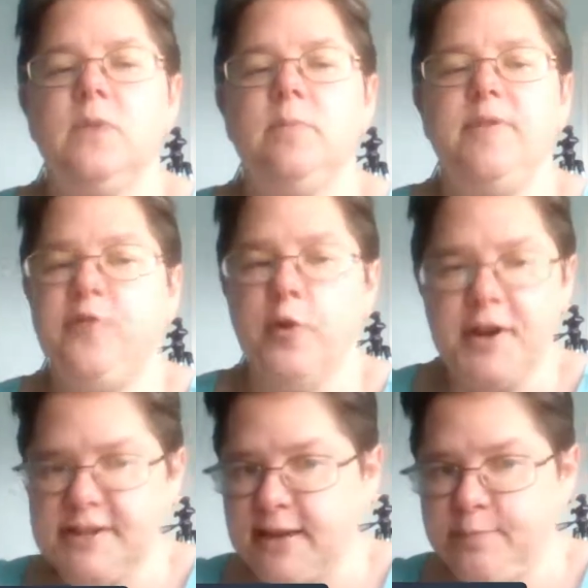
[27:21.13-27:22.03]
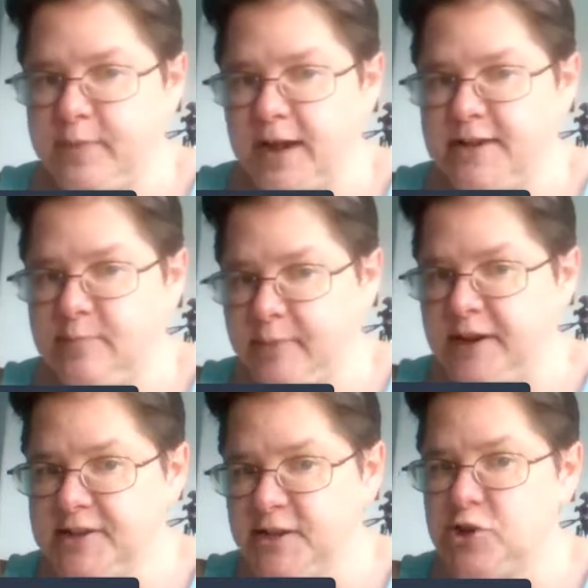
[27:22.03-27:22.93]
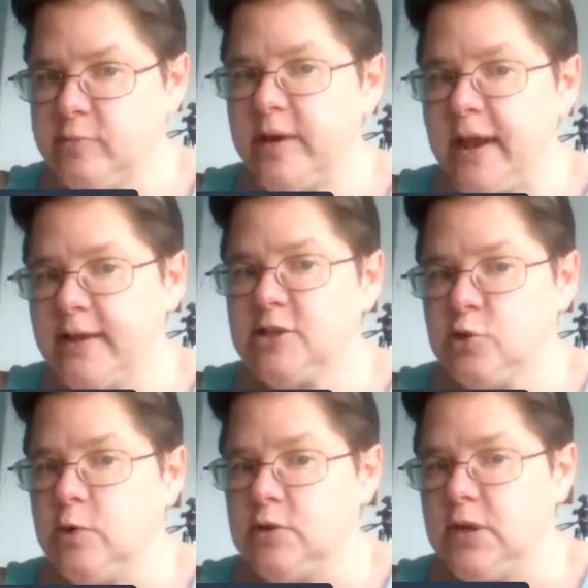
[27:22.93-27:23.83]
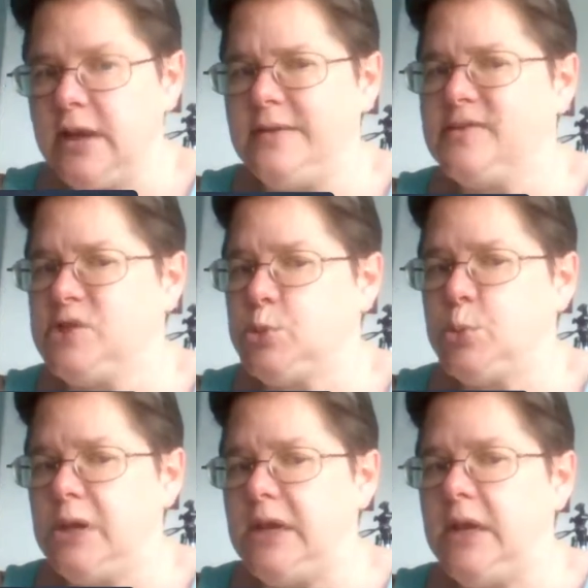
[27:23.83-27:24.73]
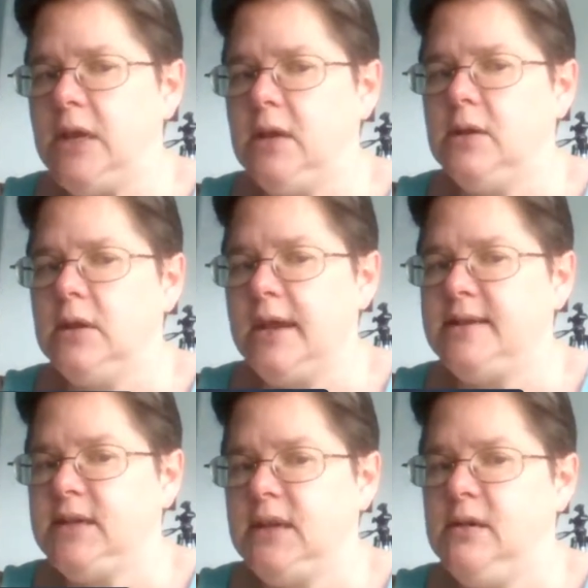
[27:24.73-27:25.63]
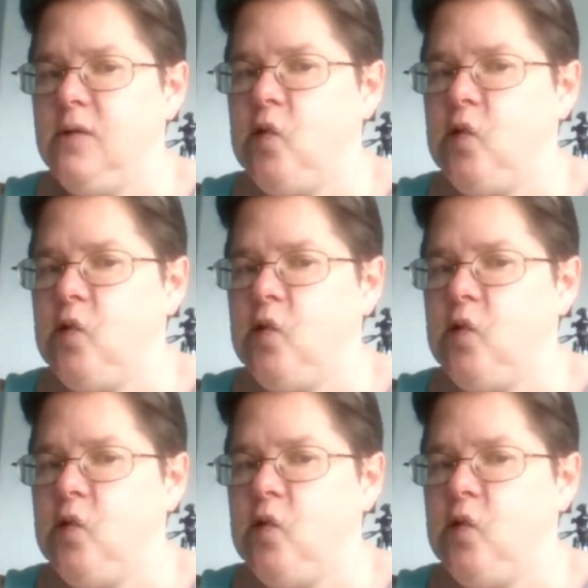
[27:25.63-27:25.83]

before, because I did big stitch on my aunt's quilt in 2018.